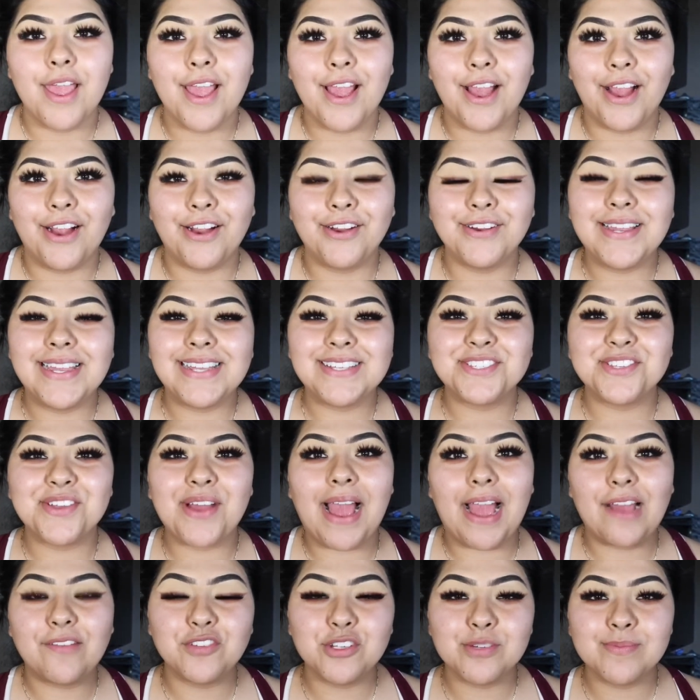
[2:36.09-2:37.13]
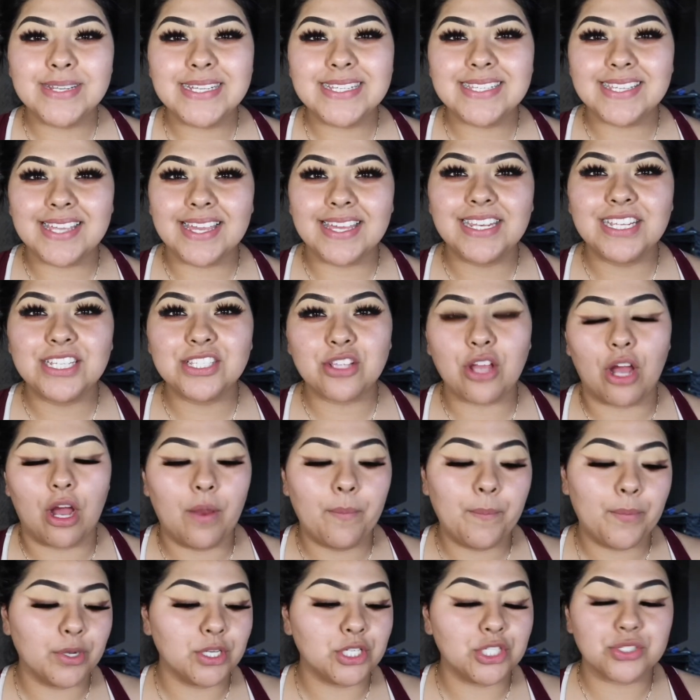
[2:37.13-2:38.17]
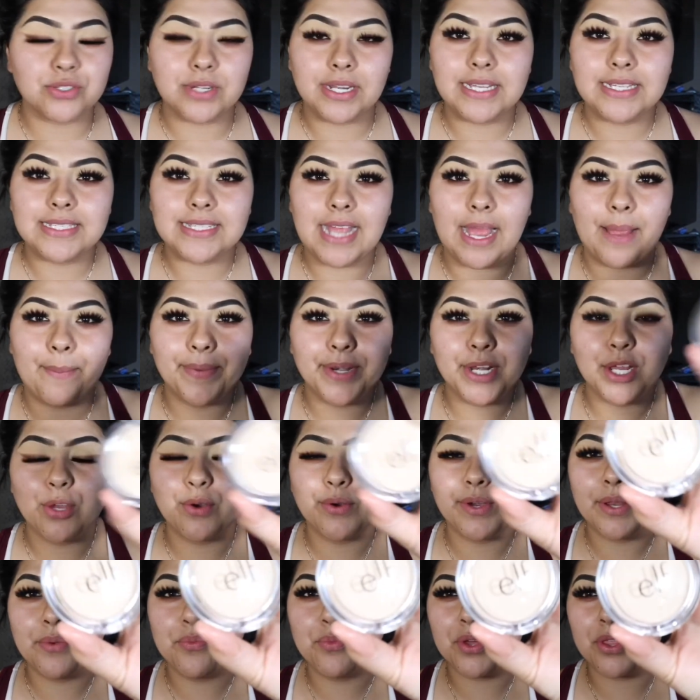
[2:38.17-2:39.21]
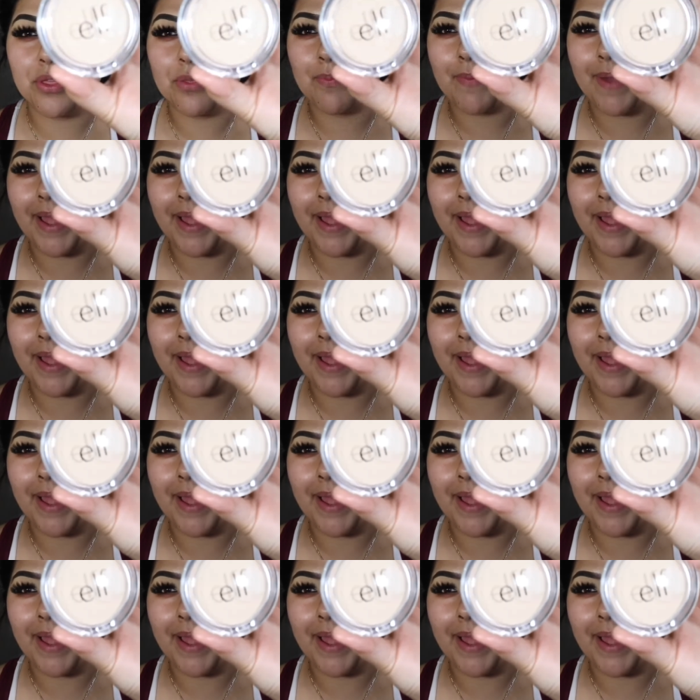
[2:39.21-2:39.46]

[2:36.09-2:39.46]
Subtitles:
Okay, so after my skin is all moisturized, I'm gonna go in with my